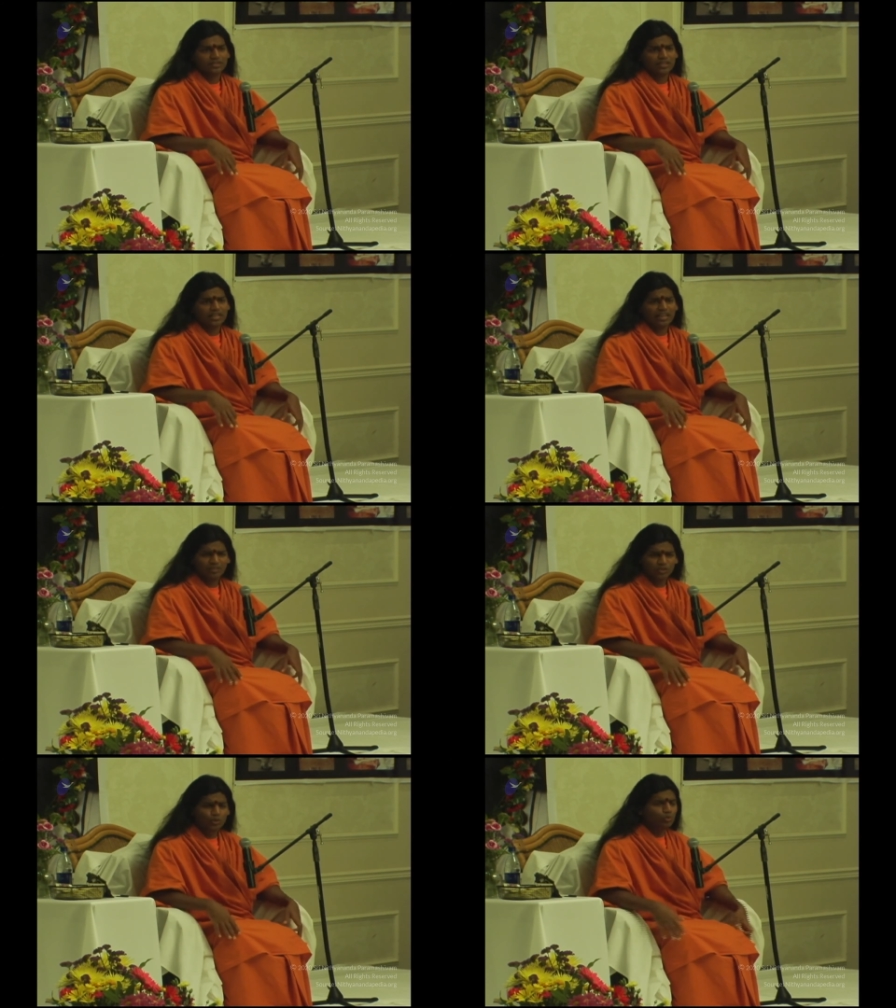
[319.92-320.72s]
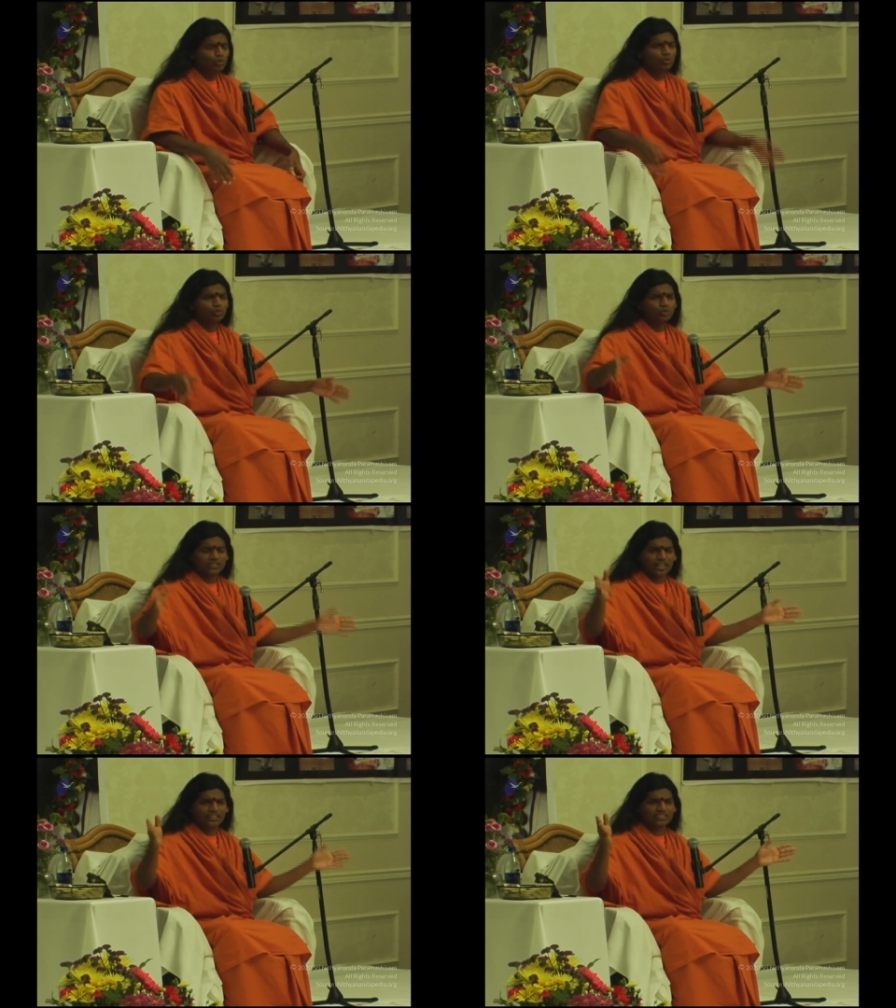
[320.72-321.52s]
I have a huge
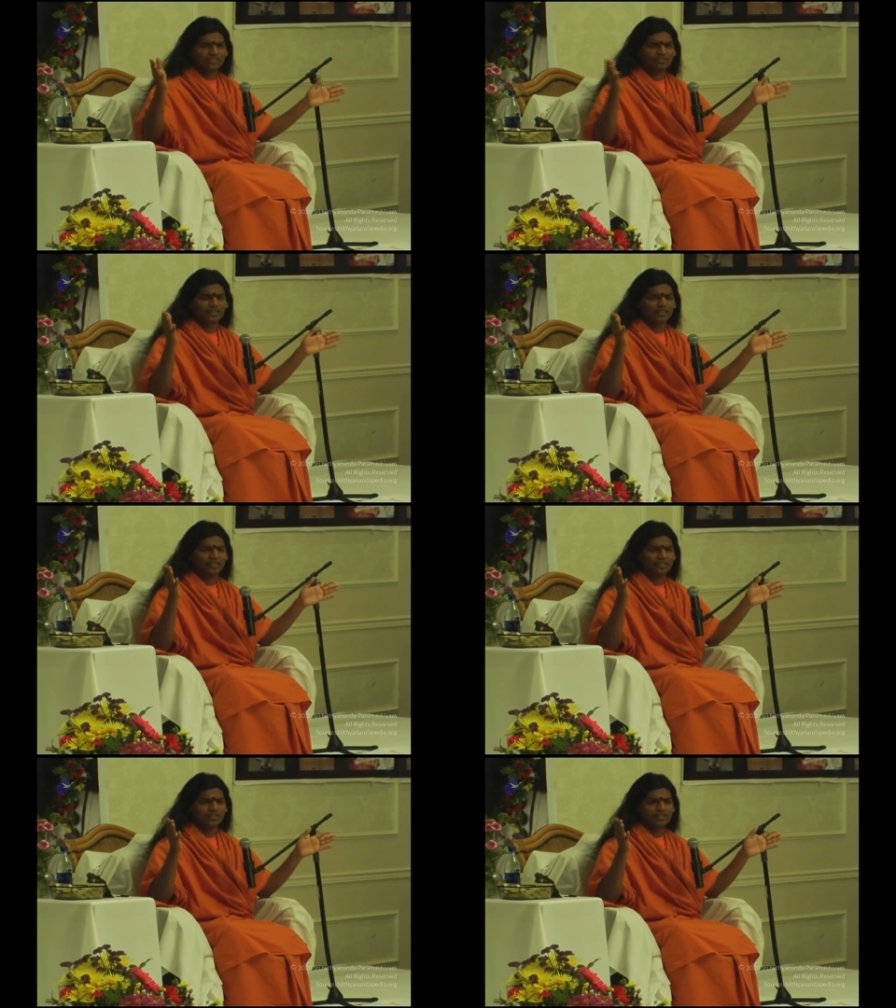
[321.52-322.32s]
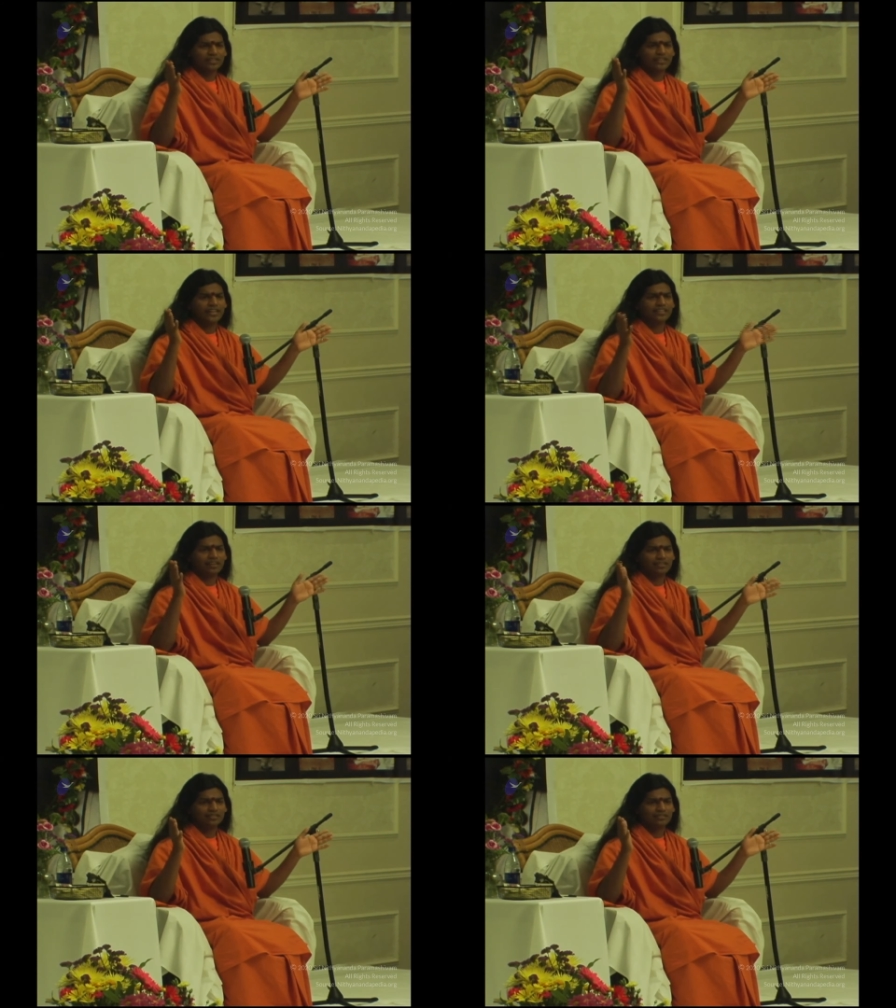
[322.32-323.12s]
collection of data,
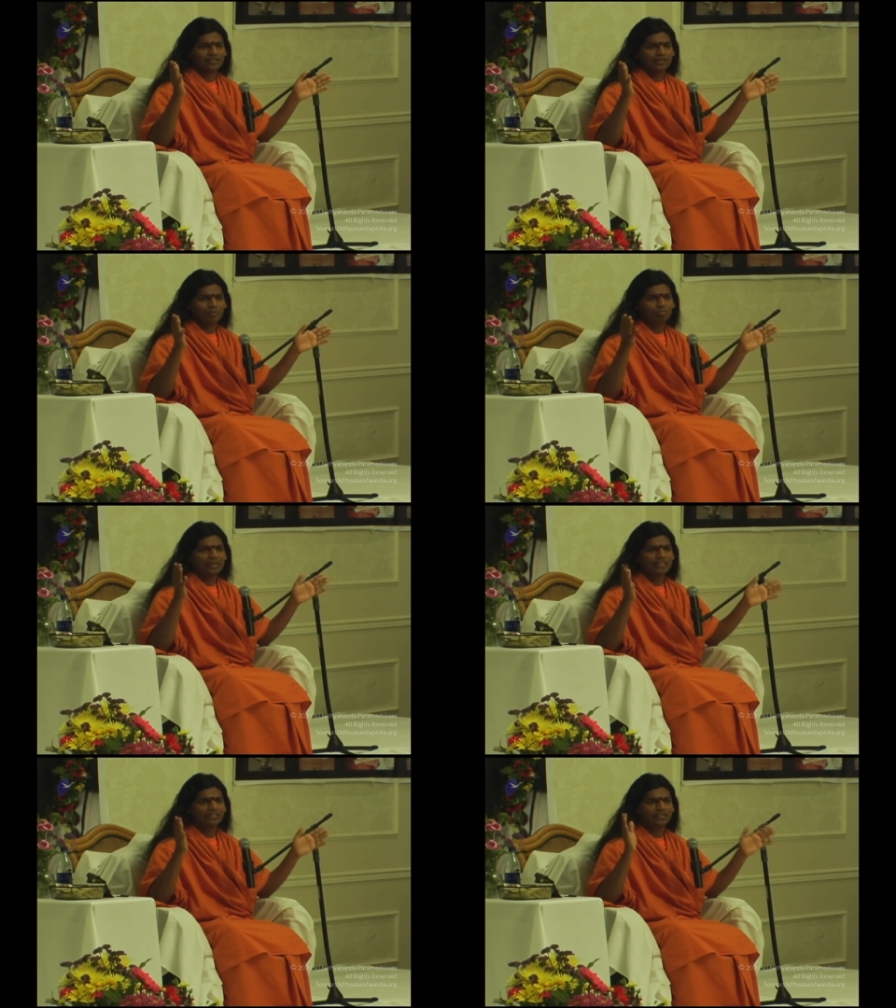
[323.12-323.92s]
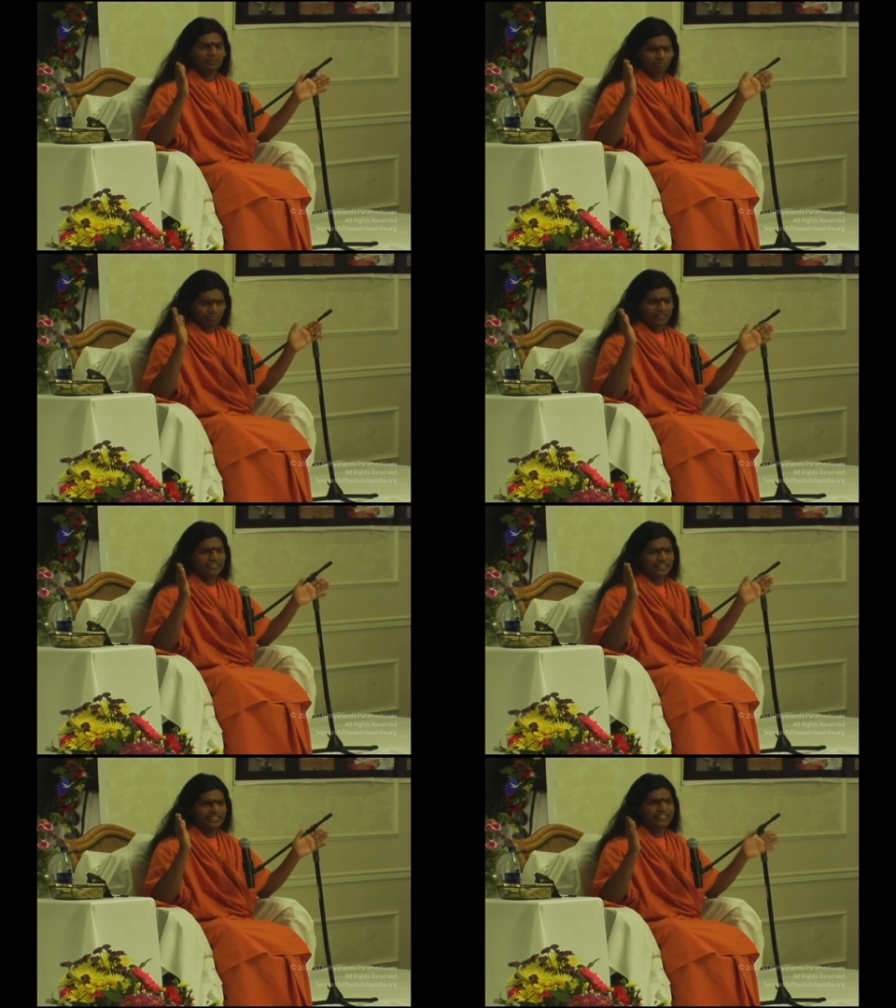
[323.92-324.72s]
big,
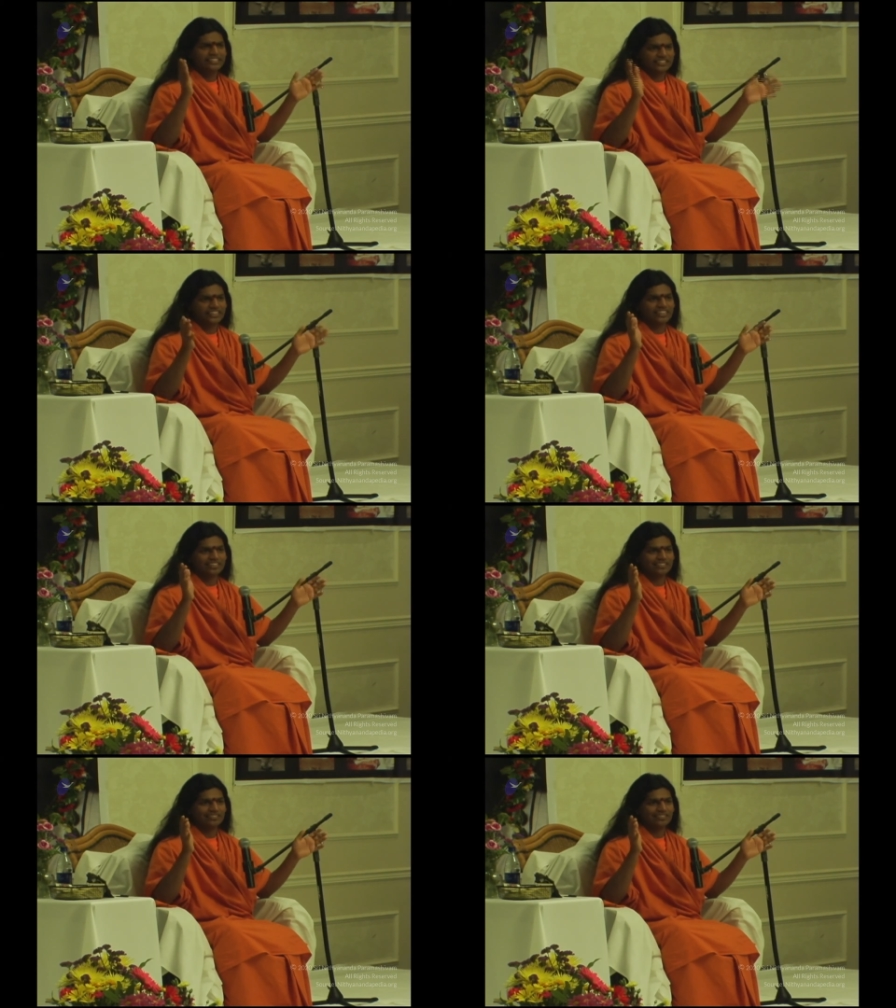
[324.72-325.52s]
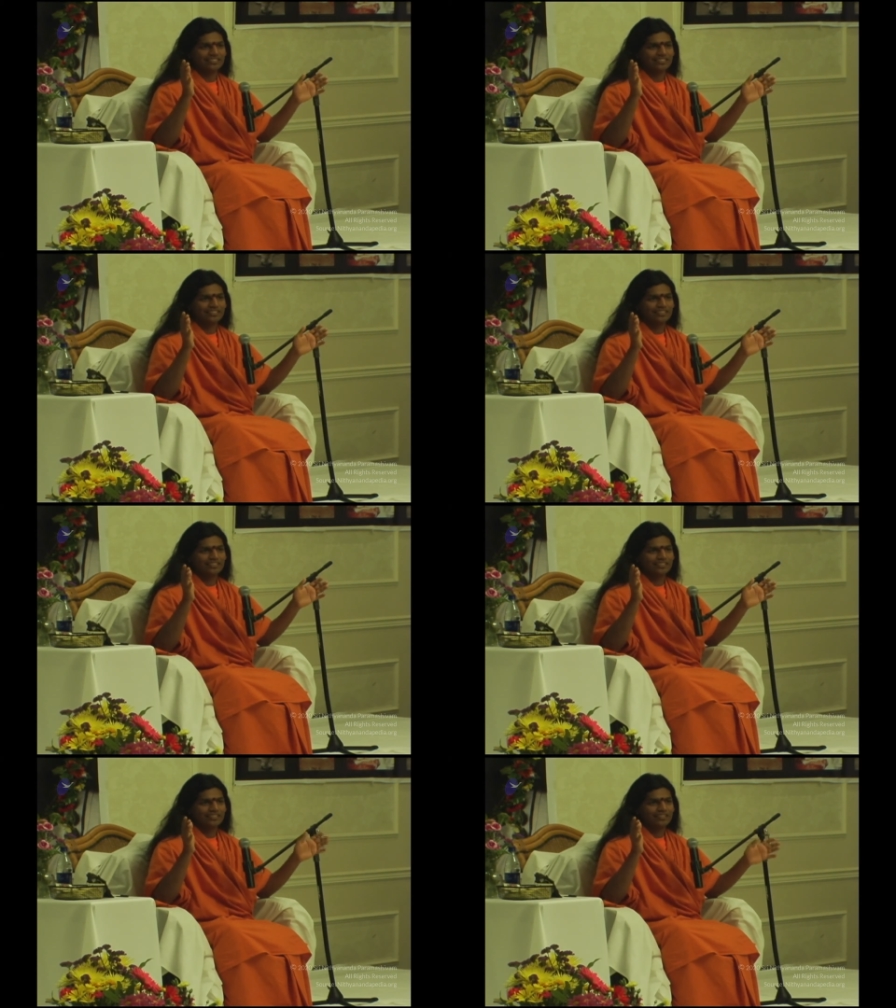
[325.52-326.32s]
literally a dictionary.
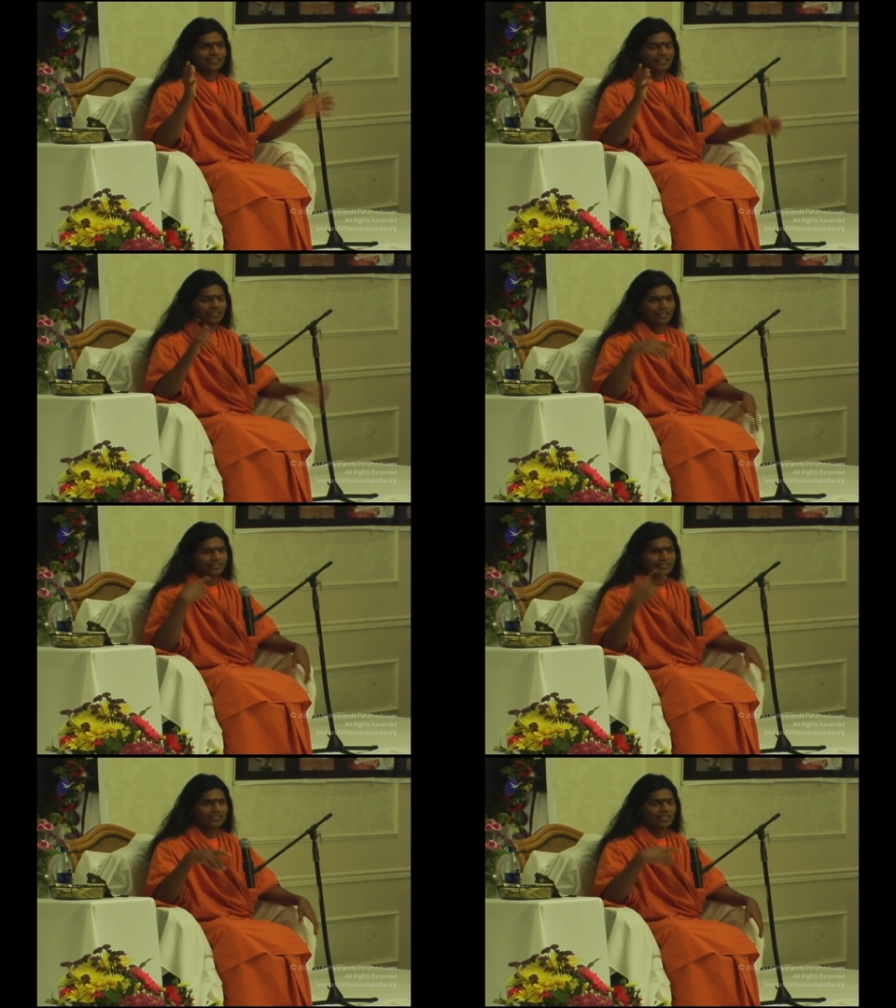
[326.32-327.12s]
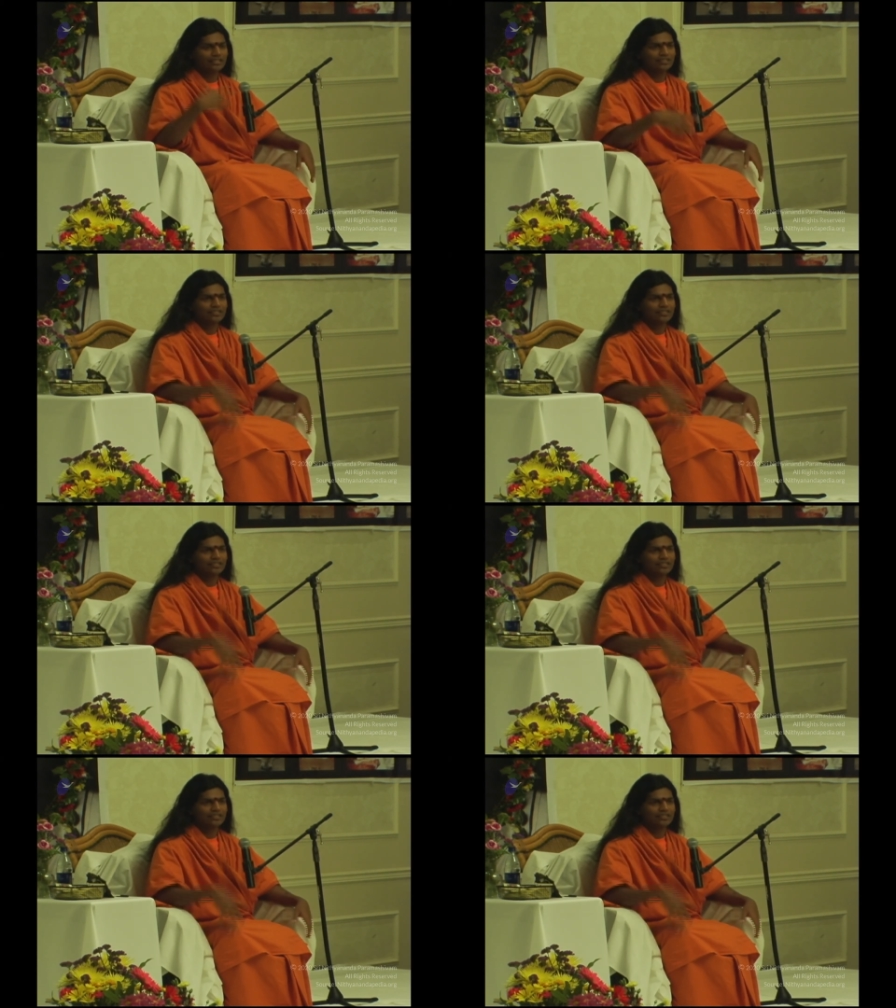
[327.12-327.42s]
Then I sit and